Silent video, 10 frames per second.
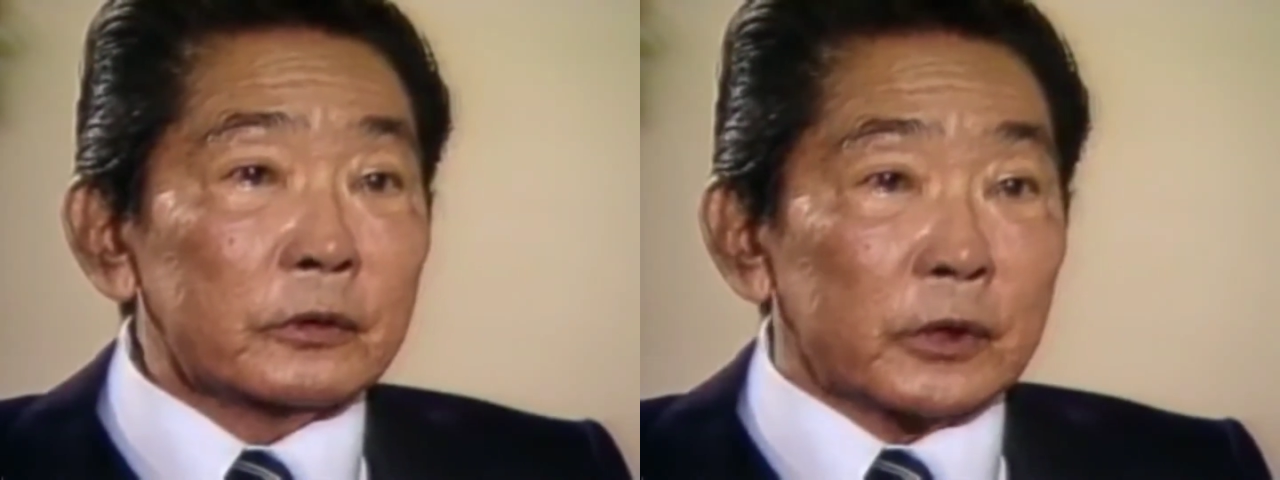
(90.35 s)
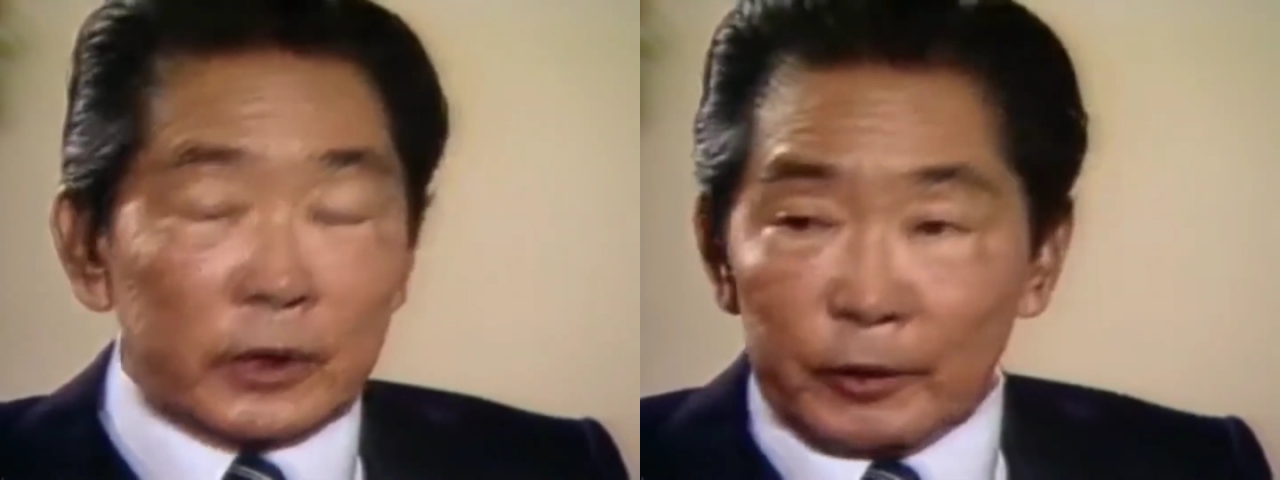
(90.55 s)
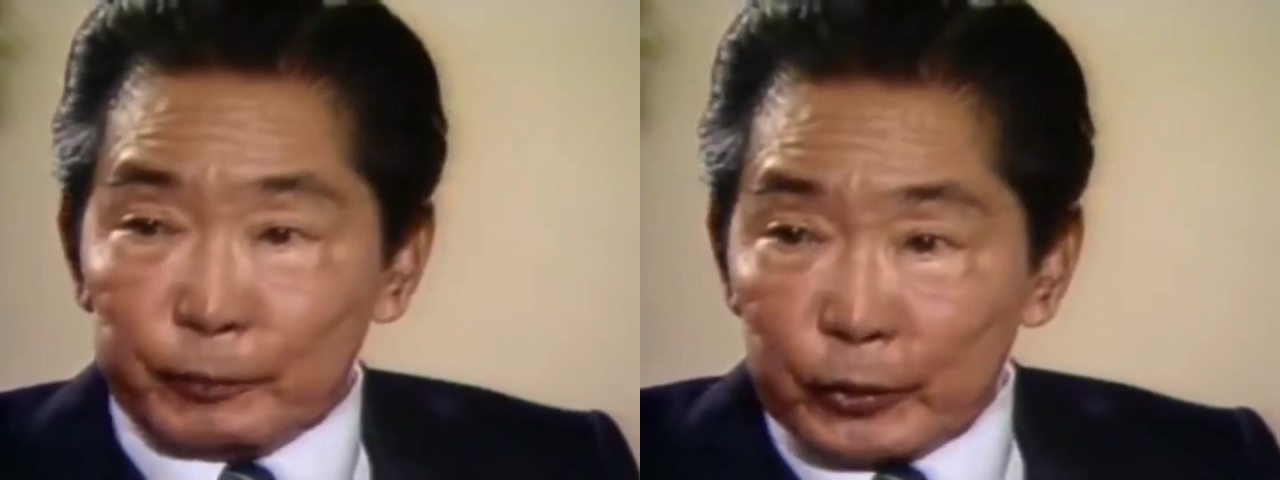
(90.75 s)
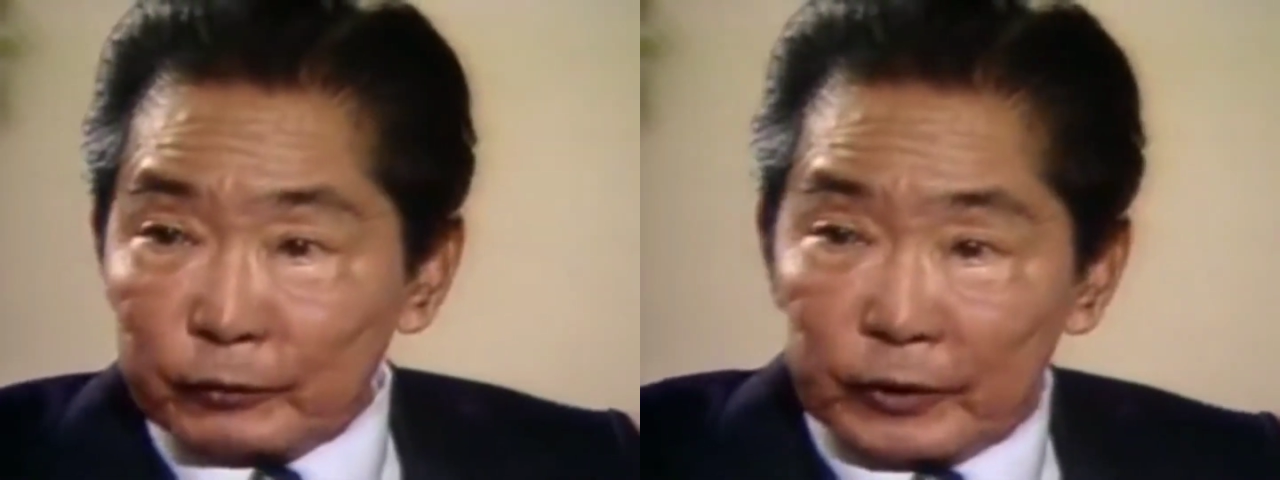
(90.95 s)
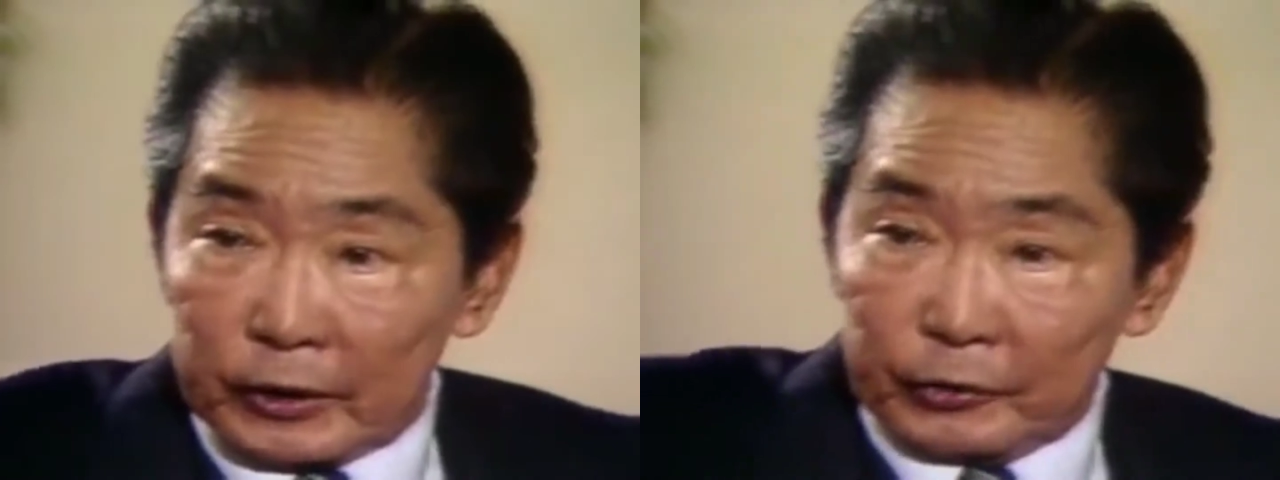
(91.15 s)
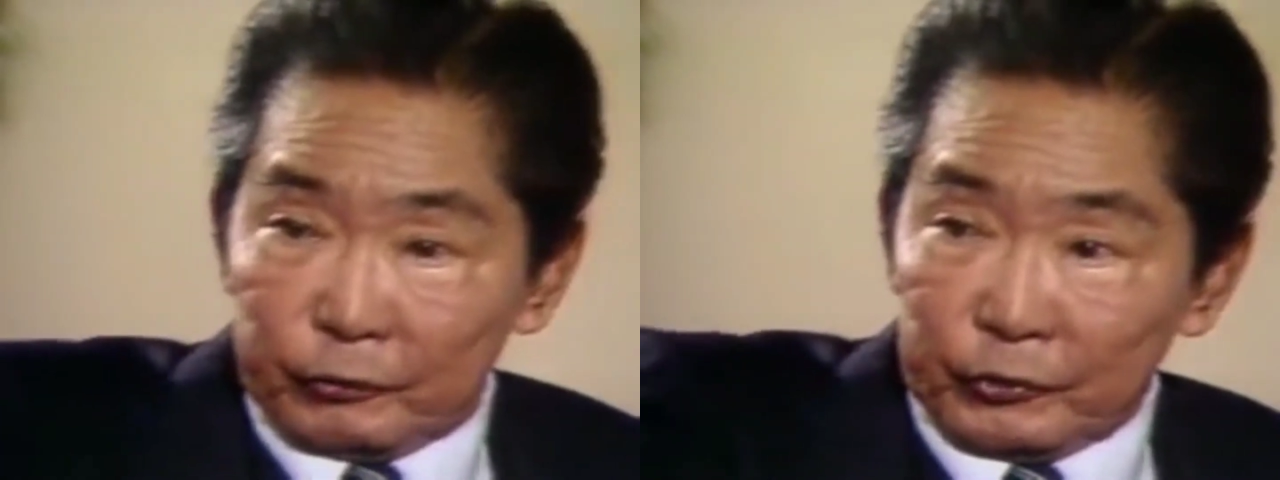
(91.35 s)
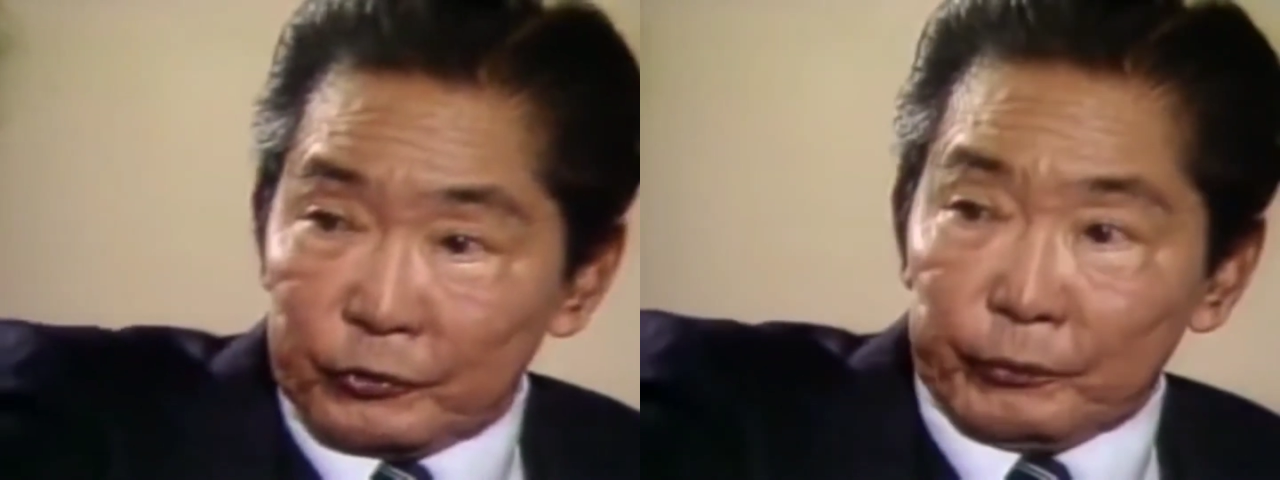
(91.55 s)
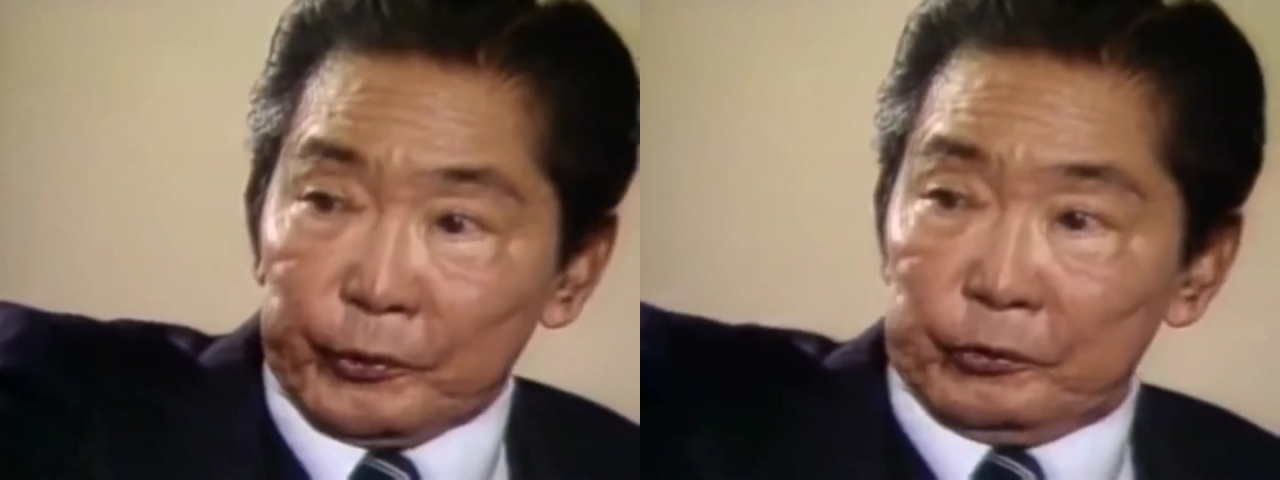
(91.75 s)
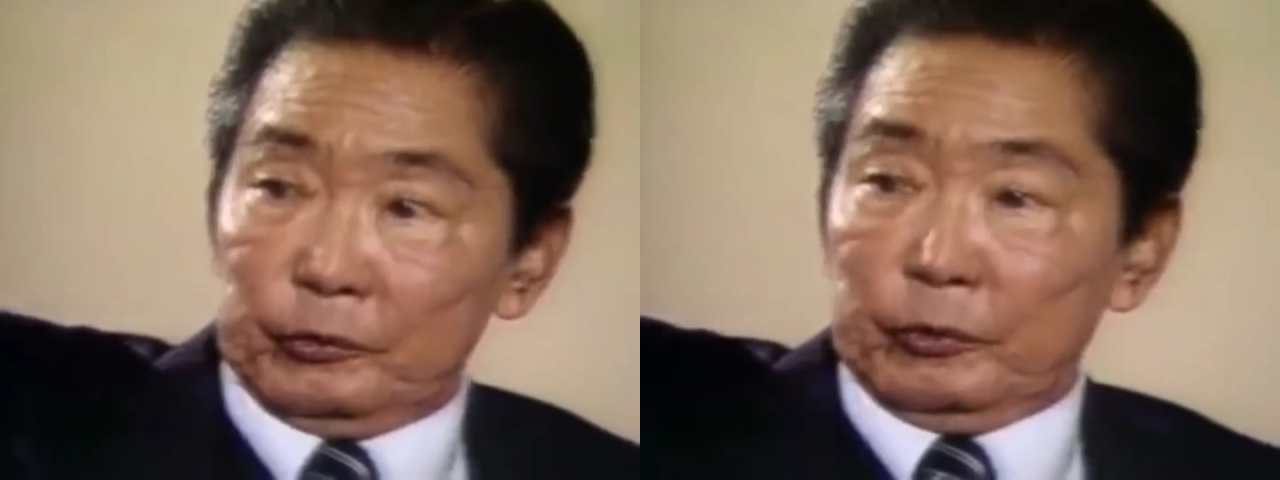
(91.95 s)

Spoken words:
Did they prove that this was the reason